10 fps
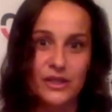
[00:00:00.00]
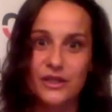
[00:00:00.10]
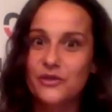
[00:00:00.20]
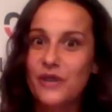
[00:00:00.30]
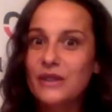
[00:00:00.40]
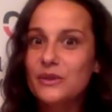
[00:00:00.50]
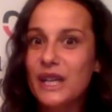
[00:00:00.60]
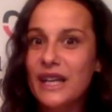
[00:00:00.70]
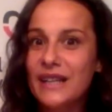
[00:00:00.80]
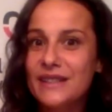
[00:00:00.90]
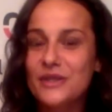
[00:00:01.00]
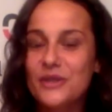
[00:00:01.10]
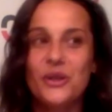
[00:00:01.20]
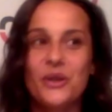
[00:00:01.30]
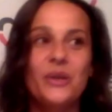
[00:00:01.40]
fundraise, you
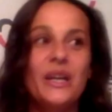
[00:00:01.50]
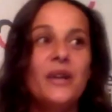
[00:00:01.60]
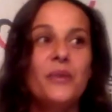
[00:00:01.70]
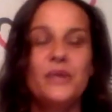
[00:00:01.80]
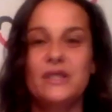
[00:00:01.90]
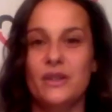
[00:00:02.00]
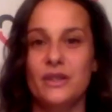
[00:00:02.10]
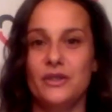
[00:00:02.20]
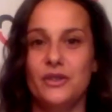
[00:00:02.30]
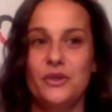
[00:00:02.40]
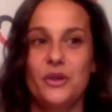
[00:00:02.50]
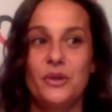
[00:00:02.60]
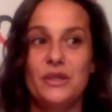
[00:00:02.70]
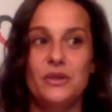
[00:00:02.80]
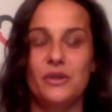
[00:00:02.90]
know, we started to go
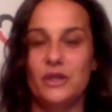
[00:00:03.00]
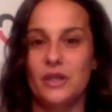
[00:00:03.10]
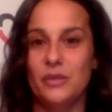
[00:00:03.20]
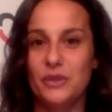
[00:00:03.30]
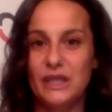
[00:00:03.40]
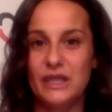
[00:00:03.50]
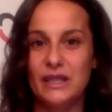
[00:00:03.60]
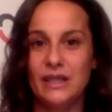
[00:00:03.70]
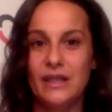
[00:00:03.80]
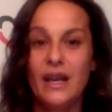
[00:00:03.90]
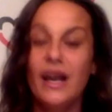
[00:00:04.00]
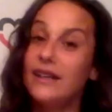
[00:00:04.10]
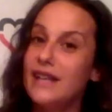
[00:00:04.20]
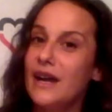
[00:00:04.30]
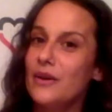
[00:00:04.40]
into our community. And
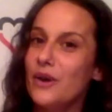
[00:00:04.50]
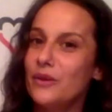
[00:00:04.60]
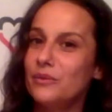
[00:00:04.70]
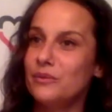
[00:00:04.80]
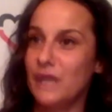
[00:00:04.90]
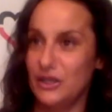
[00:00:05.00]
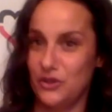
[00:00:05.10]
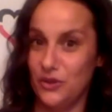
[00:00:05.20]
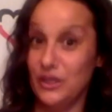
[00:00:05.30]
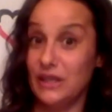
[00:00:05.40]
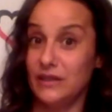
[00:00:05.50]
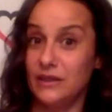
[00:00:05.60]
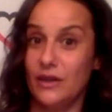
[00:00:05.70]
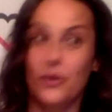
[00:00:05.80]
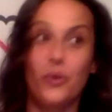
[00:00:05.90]
now my students
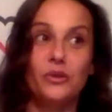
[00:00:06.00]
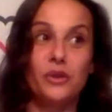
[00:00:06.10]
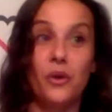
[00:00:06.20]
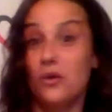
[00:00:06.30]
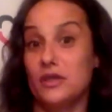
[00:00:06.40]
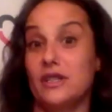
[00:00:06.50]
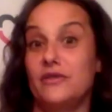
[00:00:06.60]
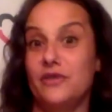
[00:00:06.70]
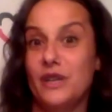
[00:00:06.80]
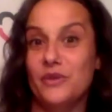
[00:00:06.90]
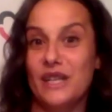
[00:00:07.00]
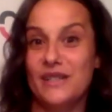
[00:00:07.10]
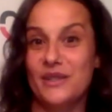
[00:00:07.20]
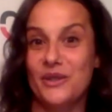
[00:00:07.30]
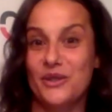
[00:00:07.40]
are hosting
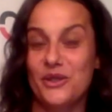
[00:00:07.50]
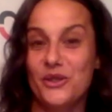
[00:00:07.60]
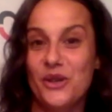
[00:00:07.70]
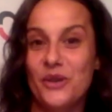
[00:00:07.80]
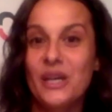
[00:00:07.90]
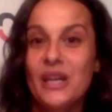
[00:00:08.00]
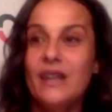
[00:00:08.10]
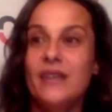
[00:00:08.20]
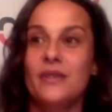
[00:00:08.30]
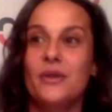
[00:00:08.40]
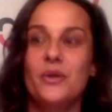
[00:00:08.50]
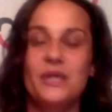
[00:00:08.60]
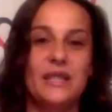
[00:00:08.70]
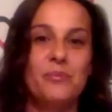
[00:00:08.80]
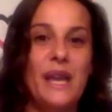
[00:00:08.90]
fundraisers, you know, they're
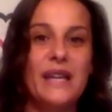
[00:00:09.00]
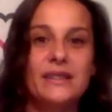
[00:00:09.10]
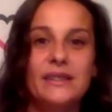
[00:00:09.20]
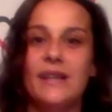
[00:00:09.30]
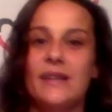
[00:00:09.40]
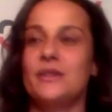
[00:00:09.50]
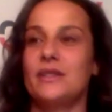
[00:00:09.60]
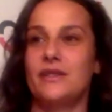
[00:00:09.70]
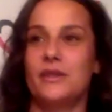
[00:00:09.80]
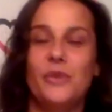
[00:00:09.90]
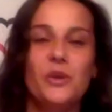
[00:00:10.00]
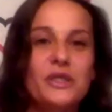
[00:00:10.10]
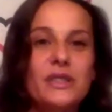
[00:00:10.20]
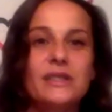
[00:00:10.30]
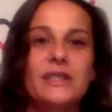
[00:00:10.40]
hosting bake sales and
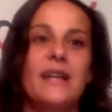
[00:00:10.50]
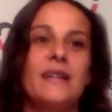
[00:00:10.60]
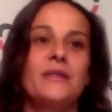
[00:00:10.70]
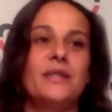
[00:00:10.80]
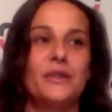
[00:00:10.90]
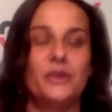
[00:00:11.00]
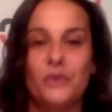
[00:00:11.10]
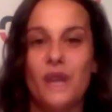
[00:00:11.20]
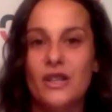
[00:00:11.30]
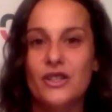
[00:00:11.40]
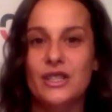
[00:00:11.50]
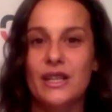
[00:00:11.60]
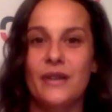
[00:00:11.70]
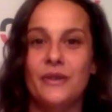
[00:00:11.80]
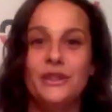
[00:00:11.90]
samosa sales and garage
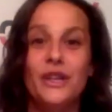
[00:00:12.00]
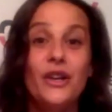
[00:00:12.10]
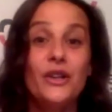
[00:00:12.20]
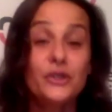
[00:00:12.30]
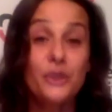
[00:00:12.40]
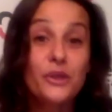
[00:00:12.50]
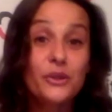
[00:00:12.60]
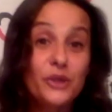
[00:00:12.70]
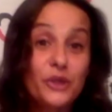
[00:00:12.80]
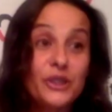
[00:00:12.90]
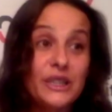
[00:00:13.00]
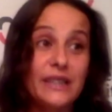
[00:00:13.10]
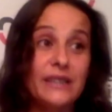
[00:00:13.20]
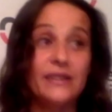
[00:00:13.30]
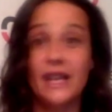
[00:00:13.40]
sales. So they're
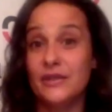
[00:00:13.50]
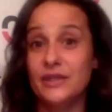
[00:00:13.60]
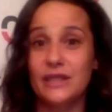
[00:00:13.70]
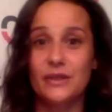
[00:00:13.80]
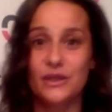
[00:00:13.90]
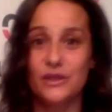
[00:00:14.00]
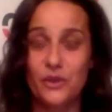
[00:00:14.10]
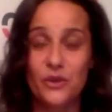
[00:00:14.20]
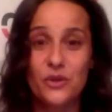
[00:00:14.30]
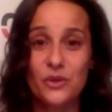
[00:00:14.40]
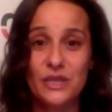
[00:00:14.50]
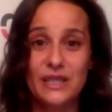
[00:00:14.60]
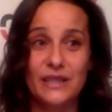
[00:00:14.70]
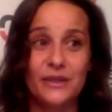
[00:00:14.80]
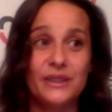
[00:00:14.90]
learning life skills and social skills.